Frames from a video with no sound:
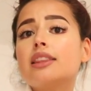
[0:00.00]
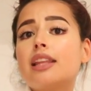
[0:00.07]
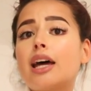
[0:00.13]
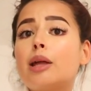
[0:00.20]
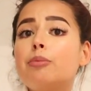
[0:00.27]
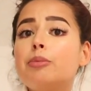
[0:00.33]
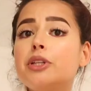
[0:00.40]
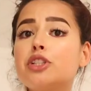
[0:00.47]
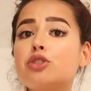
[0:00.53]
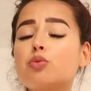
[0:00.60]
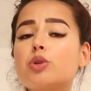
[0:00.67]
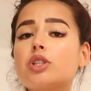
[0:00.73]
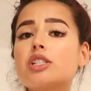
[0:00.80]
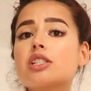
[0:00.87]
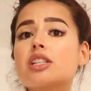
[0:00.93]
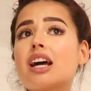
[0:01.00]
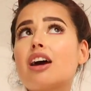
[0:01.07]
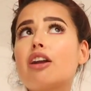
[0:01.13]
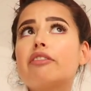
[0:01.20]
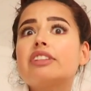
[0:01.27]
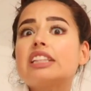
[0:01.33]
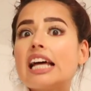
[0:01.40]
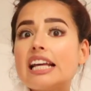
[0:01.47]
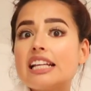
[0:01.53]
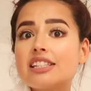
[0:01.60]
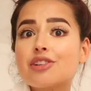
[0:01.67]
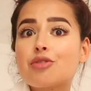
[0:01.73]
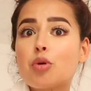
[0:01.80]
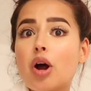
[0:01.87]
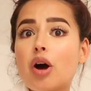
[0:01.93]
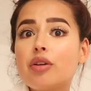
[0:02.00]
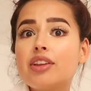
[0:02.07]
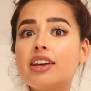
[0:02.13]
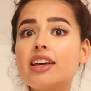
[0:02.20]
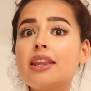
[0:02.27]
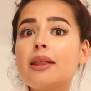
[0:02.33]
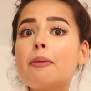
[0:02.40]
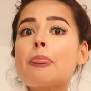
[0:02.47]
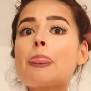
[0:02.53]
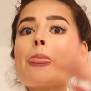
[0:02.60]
that beach was kind of less crowded,